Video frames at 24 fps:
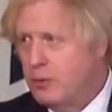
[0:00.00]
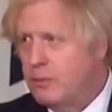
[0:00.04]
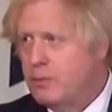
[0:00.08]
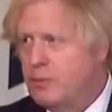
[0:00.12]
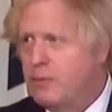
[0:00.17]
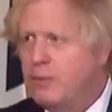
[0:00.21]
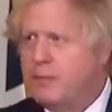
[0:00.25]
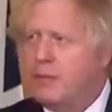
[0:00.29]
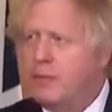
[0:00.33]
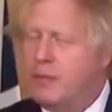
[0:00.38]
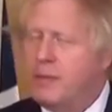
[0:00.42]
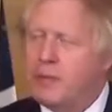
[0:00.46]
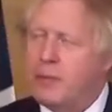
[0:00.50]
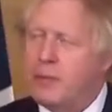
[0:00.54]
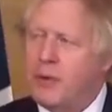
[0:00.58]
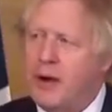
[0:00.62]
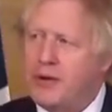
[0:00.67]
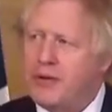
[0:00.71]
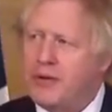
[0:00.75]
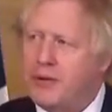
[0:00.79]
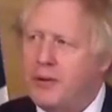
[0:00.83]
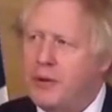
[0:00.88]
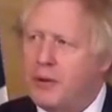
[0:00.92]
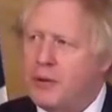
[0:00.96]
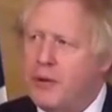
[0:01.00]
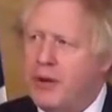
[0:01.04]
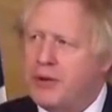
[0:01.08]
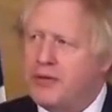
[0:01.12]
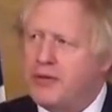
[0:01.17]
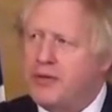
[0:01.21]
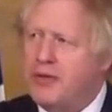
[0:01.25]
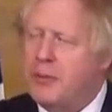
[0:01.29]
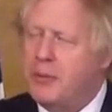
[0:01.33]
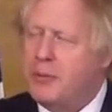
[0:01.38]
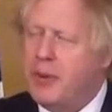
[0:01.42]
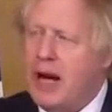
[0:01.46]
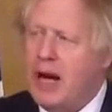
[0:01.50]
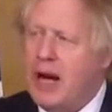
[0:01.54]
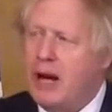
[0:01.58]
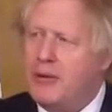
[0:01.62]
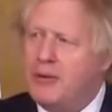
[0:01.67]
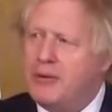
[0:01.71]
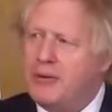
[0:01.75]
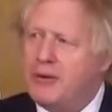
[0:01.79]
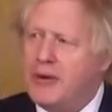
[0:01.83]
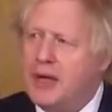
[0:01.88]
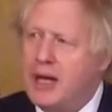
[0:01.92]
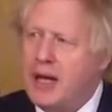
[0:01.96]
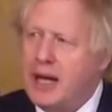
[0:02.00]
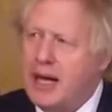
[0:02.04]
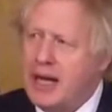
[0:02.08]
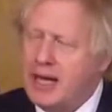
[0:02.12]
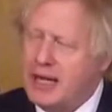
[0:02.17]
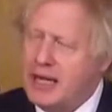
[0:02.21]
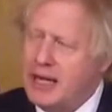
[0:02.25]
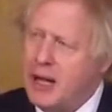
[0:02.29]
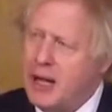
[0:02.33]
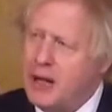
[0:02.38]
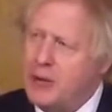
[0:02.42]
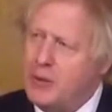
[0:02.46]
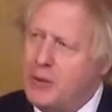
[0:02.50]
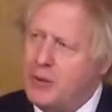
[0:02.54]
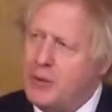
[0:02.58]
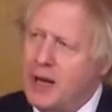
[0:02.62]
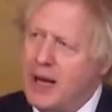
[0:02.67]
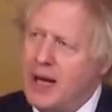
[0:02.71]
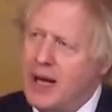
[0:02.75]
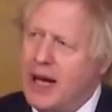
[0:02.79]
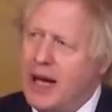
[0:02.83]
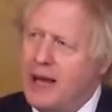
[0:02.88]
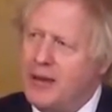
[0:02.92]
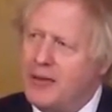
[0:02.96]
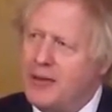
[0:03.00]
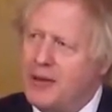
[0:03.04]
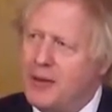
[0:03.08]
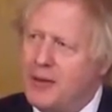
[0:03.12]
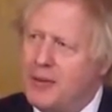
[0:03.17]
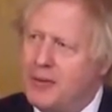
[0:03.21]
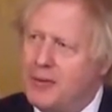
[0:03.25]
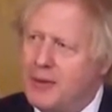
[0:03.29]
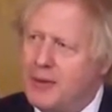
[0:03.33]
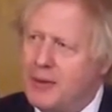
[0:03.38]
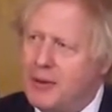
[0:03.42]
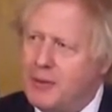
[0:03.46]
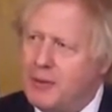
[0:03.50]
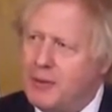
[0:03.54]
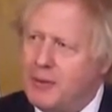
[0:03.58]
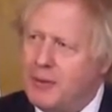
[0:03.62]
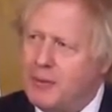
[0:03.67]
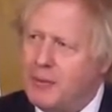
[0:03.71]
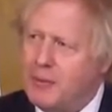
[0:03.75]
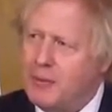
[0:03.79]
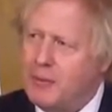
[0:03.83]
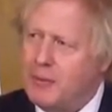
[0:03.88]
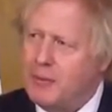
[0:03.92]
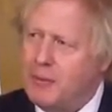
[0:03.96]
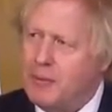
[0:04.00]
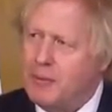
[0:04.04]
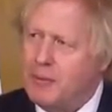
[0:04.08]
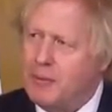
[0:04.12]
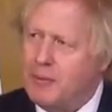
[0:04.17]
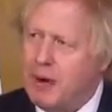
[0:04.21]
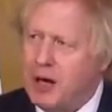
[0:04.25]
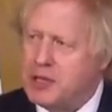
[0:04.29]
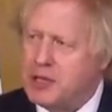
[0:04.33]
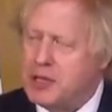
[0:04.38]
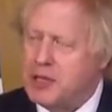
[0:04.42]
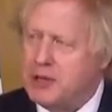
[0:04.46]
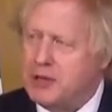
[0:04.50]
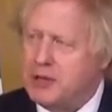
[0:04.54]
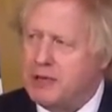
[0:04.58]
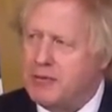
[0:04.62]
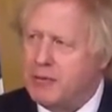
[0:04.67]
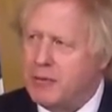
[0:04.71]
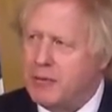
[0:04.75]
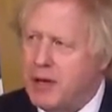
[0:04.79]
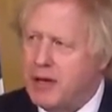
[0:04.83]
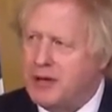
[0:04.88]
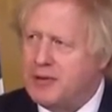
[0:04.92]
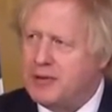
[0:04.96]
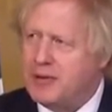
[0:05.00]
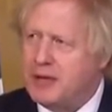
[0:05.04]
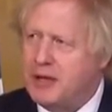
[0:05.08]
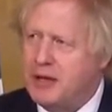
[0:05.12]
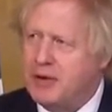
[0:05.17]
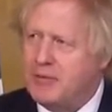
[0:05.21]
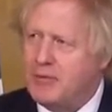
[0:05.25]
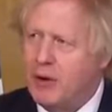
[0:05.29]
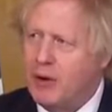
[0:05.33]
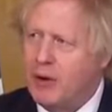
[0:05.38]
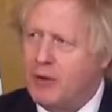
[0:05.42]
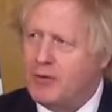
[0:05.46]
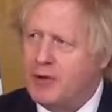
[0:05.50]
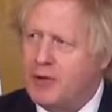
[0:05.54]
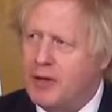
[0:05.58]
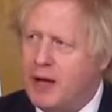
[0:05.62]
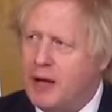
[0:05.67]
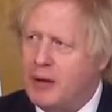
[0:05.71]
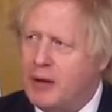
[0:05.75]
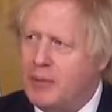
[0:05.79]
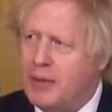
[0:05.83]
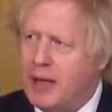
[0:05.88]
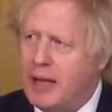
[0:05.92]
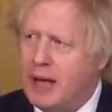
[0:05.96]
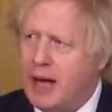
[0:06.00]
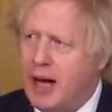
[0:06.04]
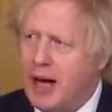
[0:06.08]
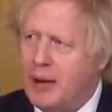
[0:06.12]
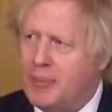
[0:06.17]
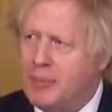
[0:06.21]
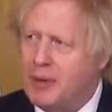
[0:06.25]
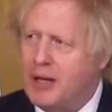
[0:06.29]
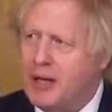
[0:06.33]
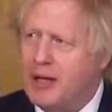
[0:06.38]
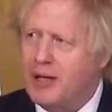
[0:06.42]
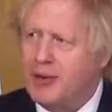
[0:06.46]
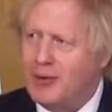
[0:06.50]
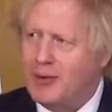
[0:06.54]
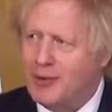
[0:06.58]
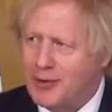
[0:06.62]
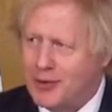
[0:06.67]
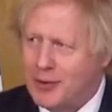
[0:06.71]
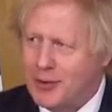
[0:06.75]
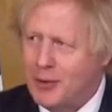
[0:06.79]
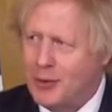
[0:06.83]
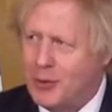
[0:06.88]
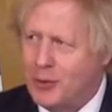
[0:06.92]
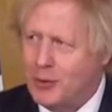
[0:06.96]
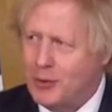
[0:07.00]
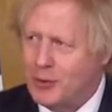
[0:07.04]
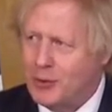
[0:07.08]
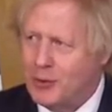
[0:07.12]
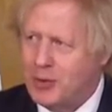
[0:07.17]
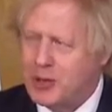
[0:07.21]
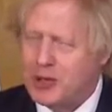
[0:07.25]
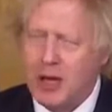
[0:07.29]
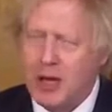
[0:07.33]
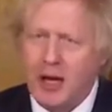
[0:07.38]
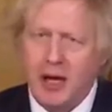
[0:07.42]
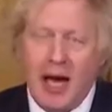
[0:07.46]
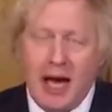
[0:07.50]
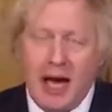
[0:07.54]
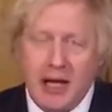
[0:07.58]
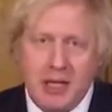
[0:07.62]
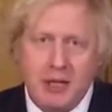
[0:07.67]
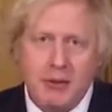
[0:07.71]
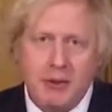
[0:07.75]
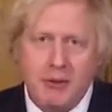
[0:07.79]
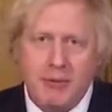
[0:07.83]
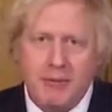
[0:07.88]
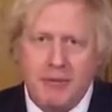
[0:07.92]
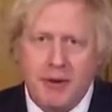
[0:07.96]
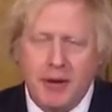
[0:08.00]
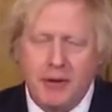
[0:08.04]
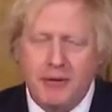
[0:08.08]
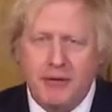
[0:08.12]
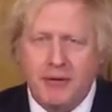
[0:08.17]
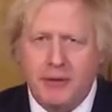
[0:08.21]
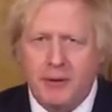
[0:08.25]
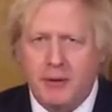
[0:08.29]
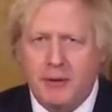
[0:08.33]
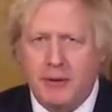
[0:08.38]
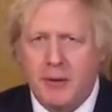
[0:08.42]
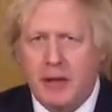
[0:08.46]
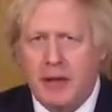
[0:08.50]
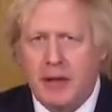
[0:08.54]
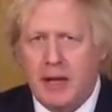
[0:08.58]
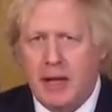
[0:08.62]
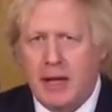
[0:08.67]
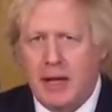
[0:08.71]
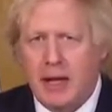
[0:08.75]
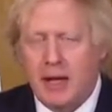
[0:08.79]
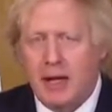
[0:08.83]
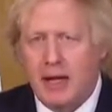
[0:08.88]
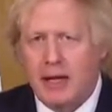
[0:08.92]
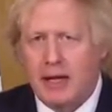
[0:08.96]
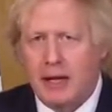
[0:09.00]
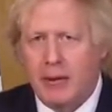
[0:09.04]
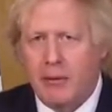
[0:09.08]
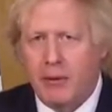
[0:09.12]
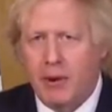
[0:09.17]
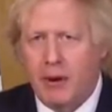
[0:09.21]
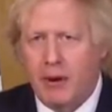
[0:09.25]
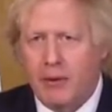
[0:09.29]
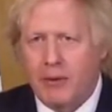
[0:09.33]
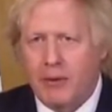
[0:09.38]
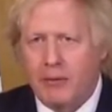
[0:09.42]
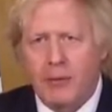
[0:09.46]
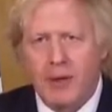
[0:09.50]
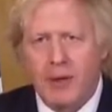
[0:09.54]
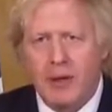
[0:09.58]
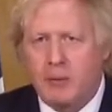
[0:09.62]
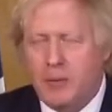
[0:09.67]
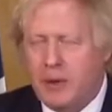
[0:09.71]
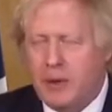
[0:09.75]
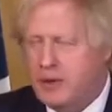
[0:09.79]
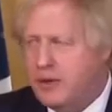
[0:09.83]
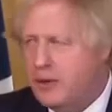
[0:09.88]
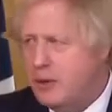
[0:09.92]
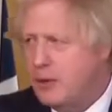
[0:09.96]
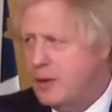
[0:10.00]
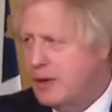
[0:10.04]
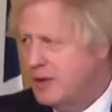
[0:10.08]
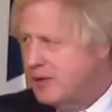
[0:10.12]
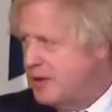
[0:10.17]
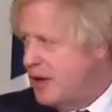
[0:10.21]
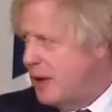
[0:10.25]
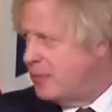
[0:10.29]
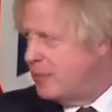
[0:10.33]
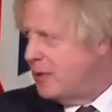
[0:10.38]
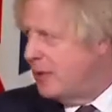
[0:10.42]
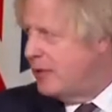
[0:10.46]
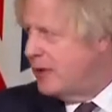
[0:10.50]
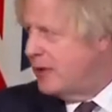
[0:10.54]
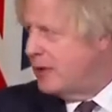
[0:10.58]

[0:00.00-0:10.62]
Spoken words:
Your question about, you know, the budget of risk involved in opening up schools, which I actually referred to earlier on, we do accept,